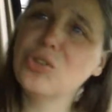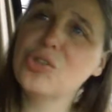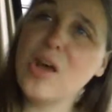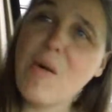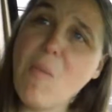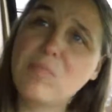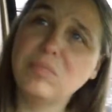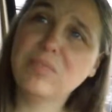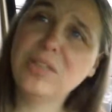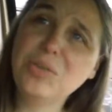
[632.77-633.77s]
Actually, you know what you
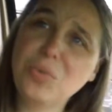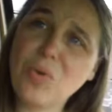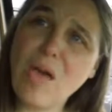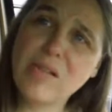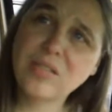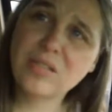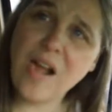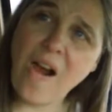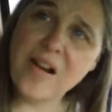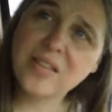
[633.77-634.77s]
really have to worry about when you're
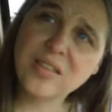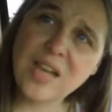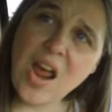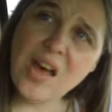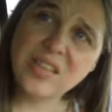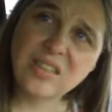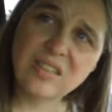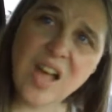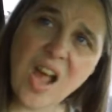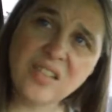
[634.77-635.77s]
sleeping in a sleeping bag in the woods?
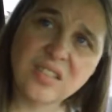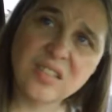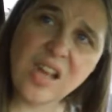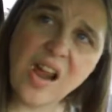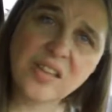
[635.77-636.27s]
Snakes.